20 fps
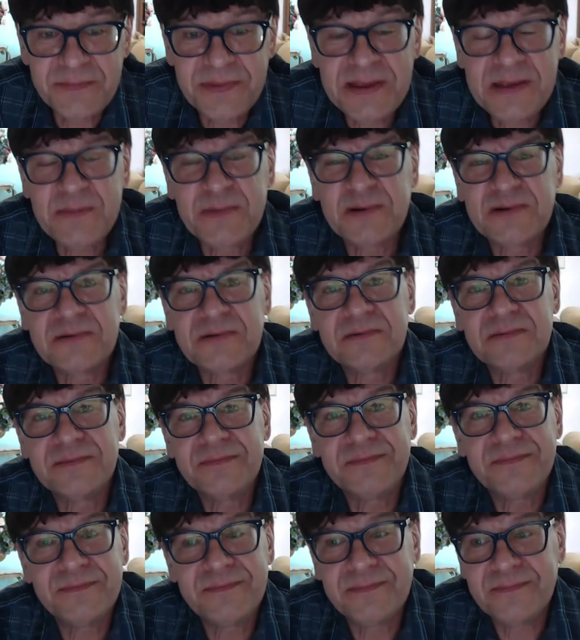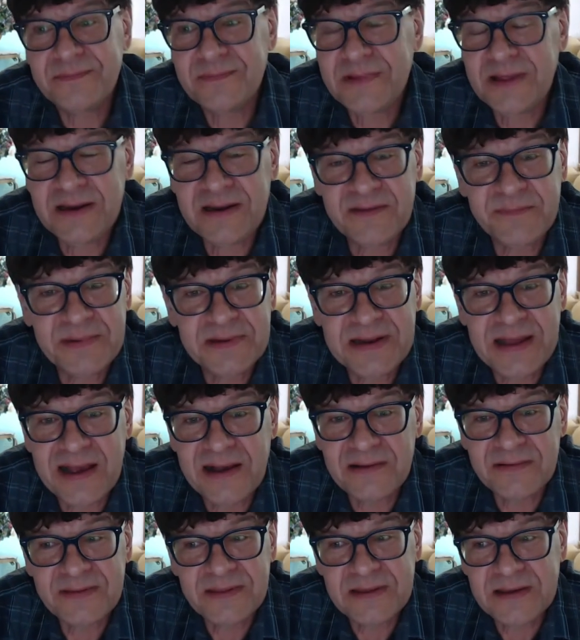people that have been
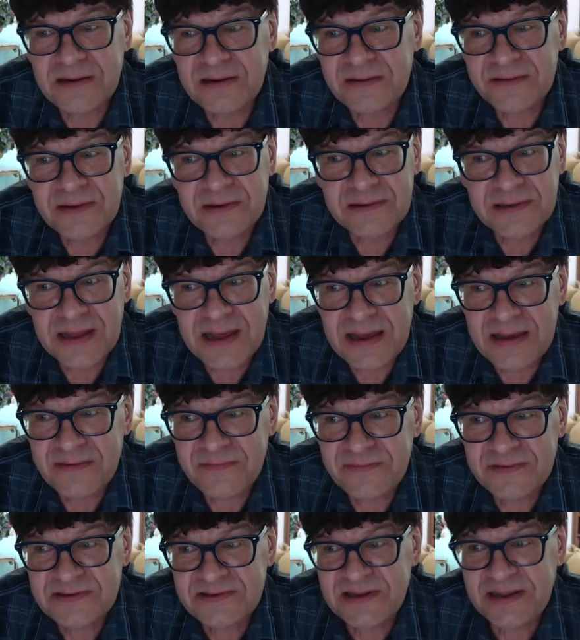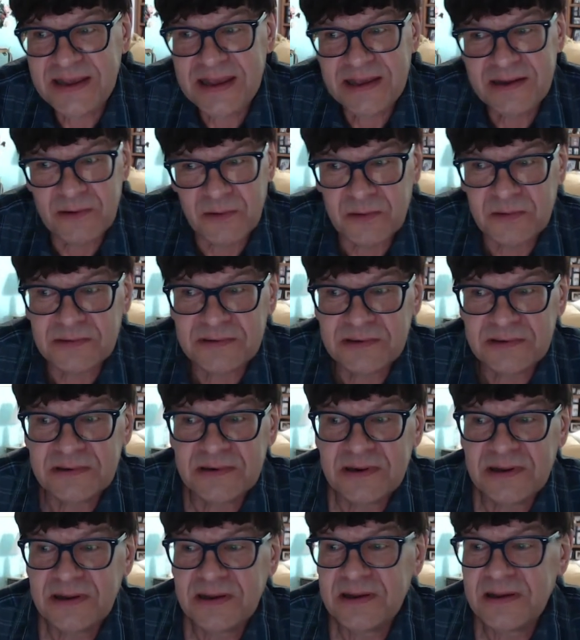healthy all their life, as they get older,
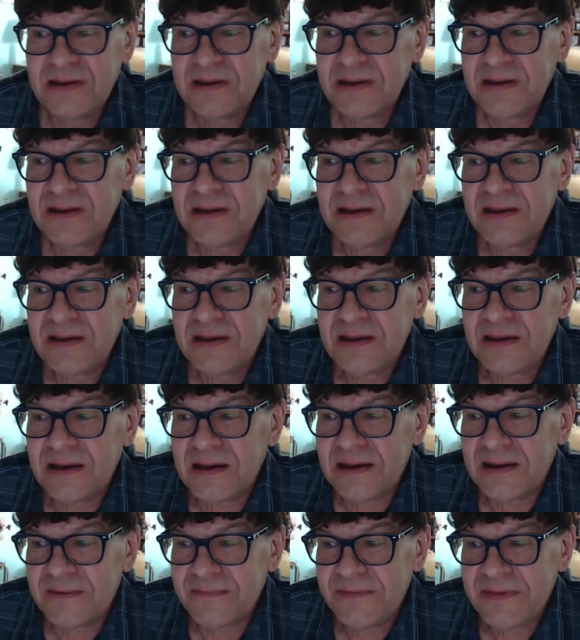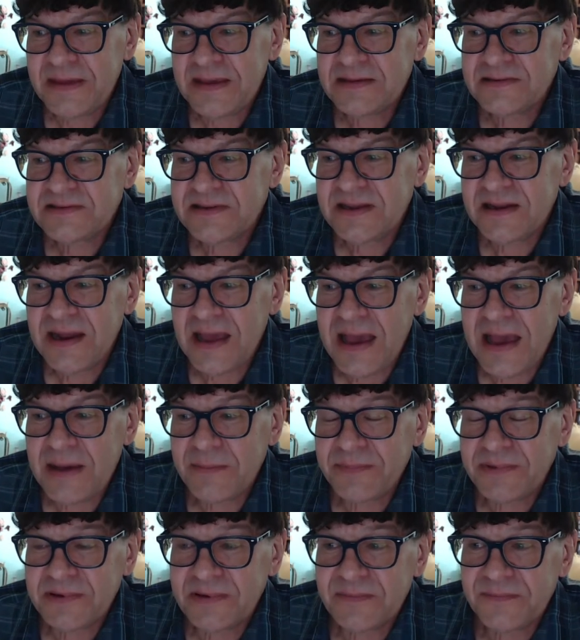uh, things can
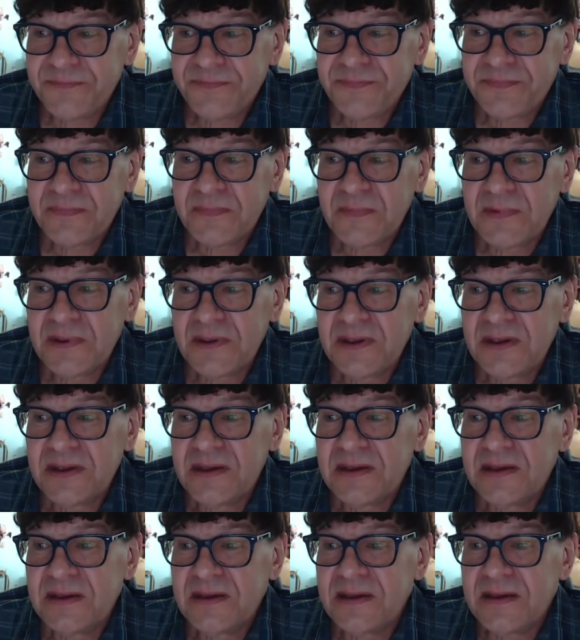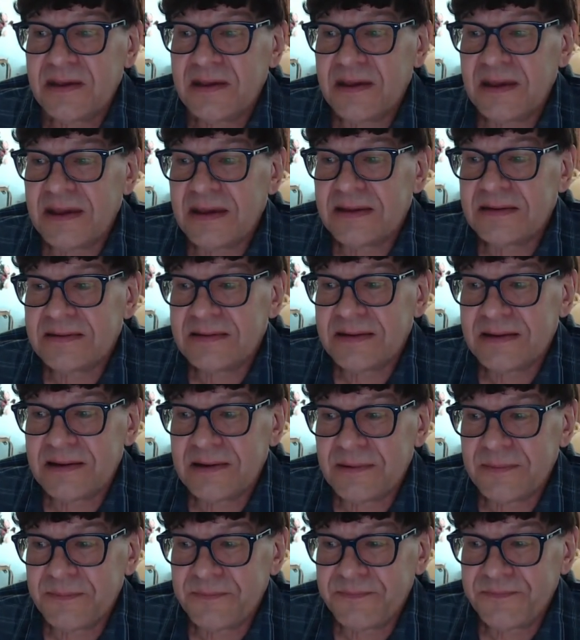happen. And,
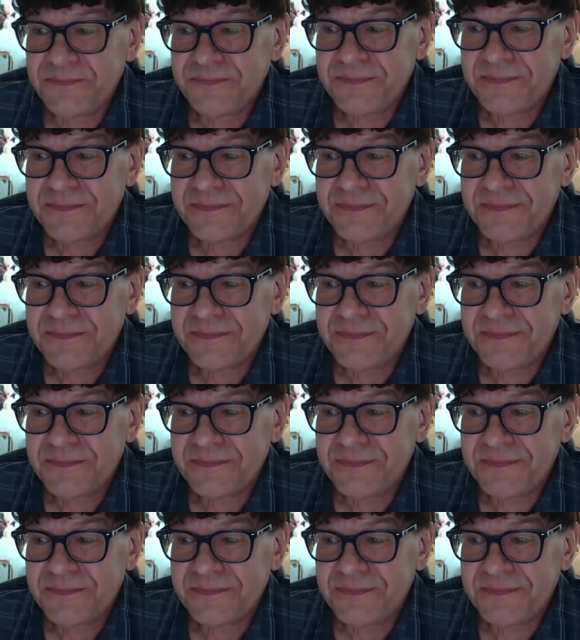um,